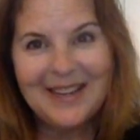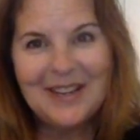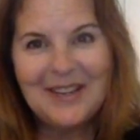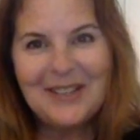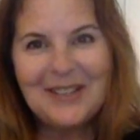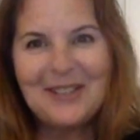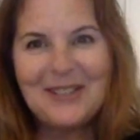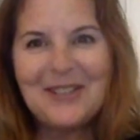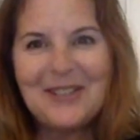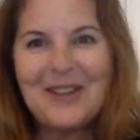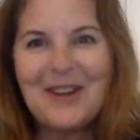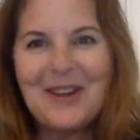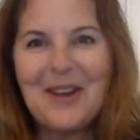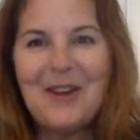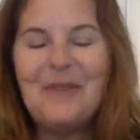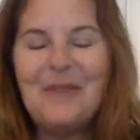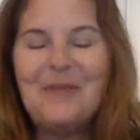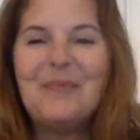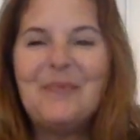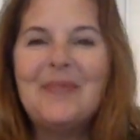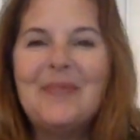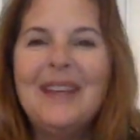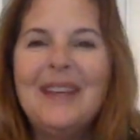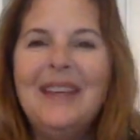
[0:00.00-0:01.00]
So
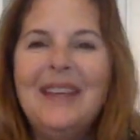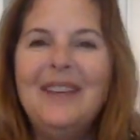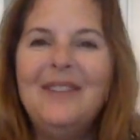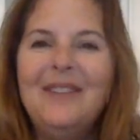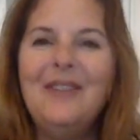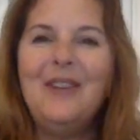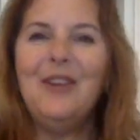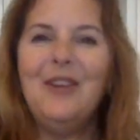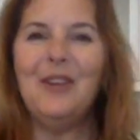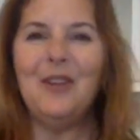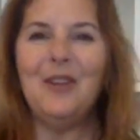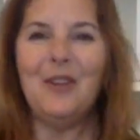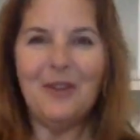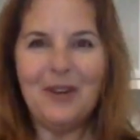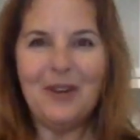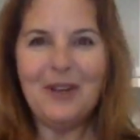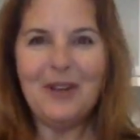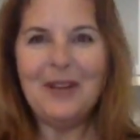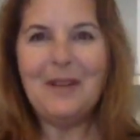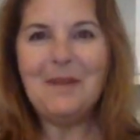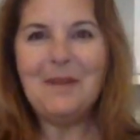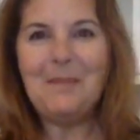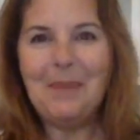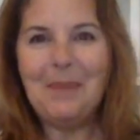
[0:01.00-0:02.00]
if you
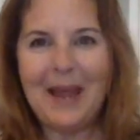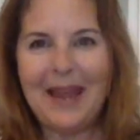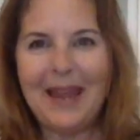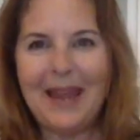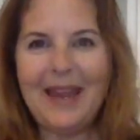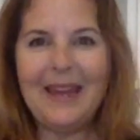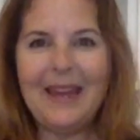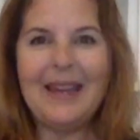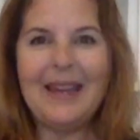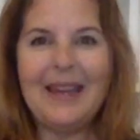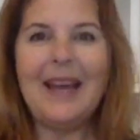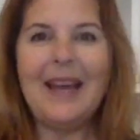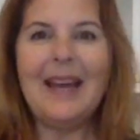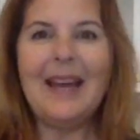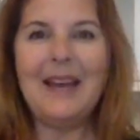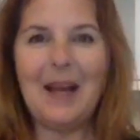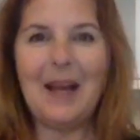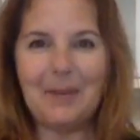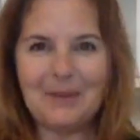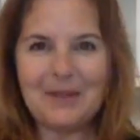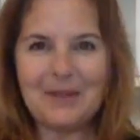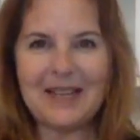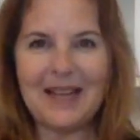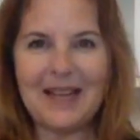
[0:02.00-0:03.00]
didn't bake an
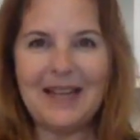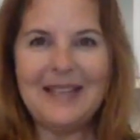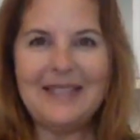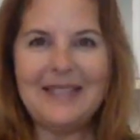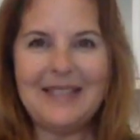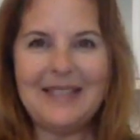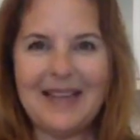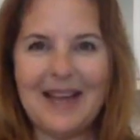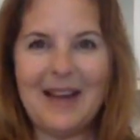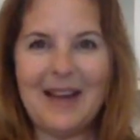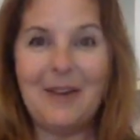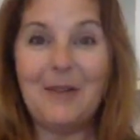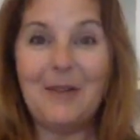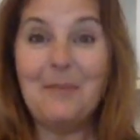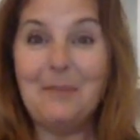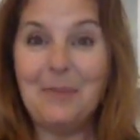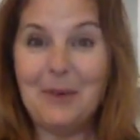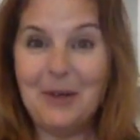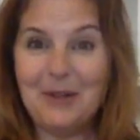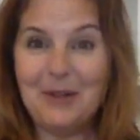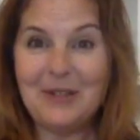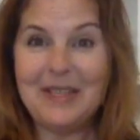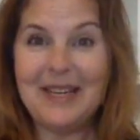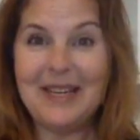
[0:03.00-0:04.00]
upside down
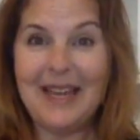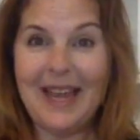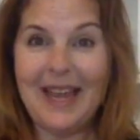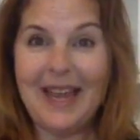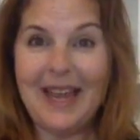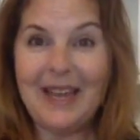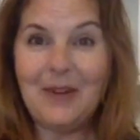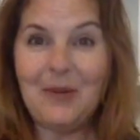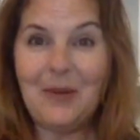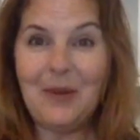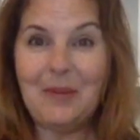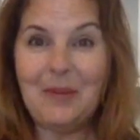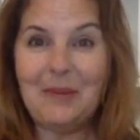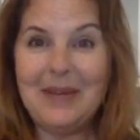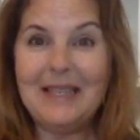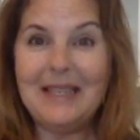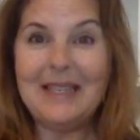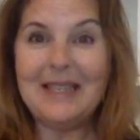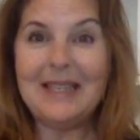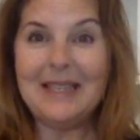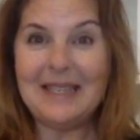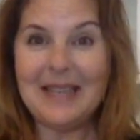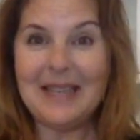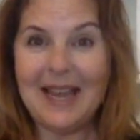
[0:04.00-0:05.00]
boozy cake with me
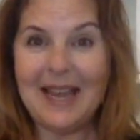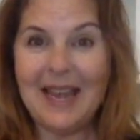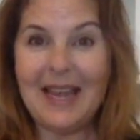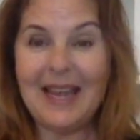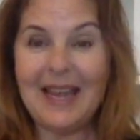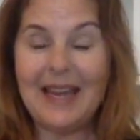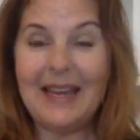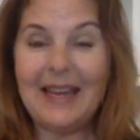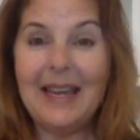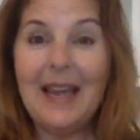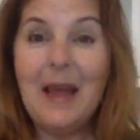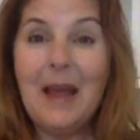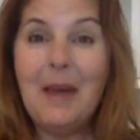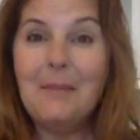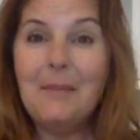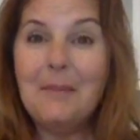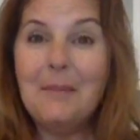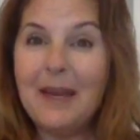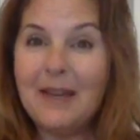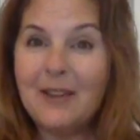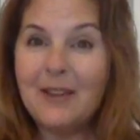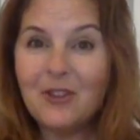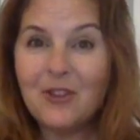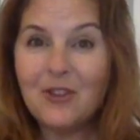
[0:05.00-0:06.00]
today,
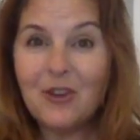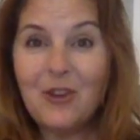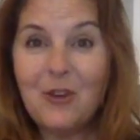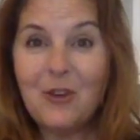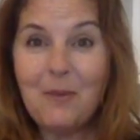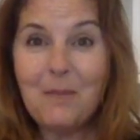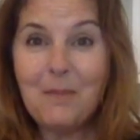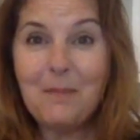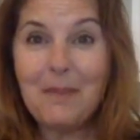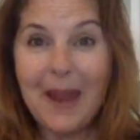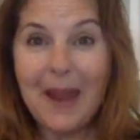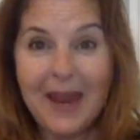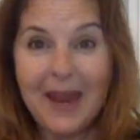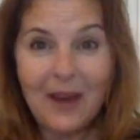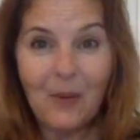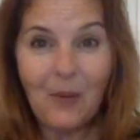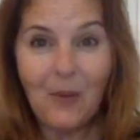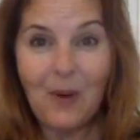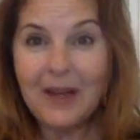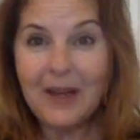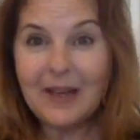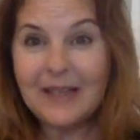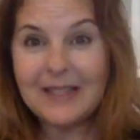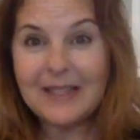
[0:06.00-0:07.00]
make sure you bake
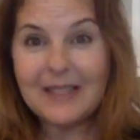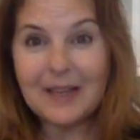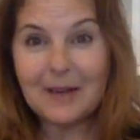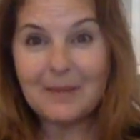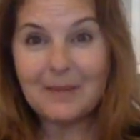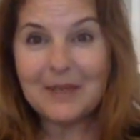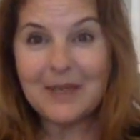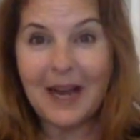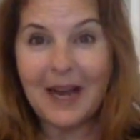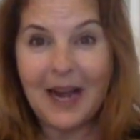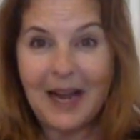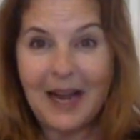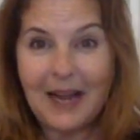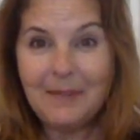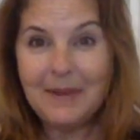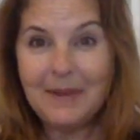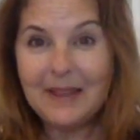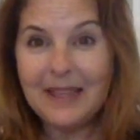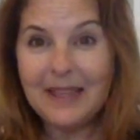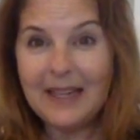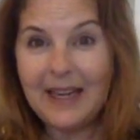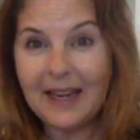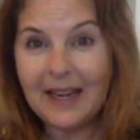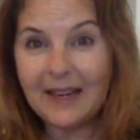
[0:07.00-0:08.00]
one sometime in the
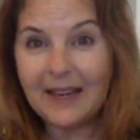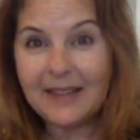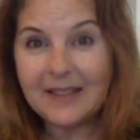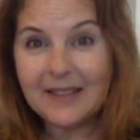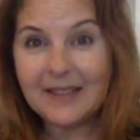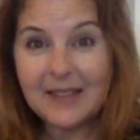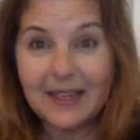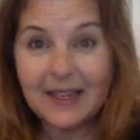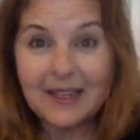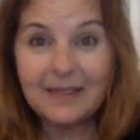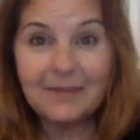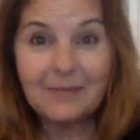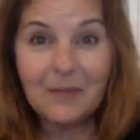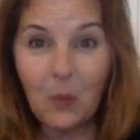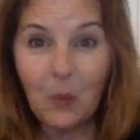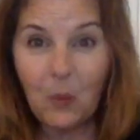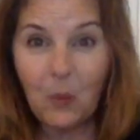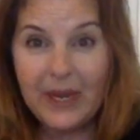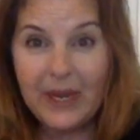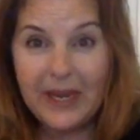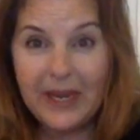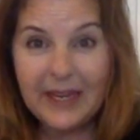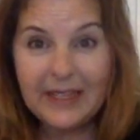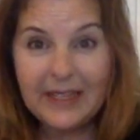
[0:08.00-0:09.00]
next uh,
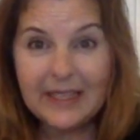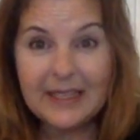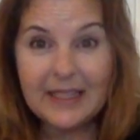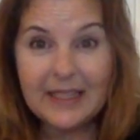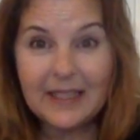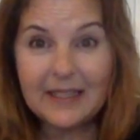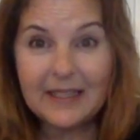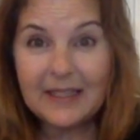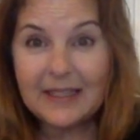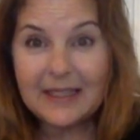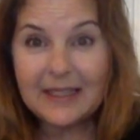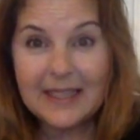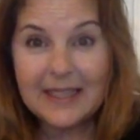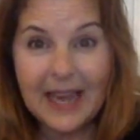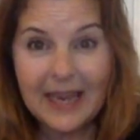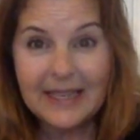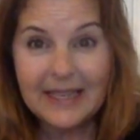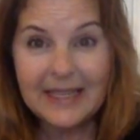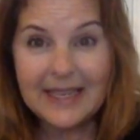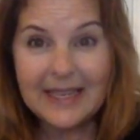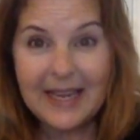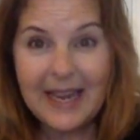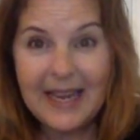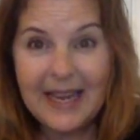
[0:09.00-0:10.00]
week to 10
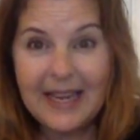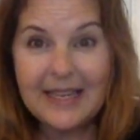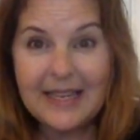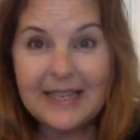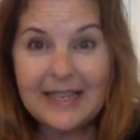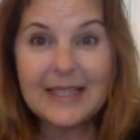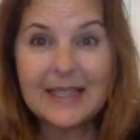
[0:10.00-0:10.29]
days.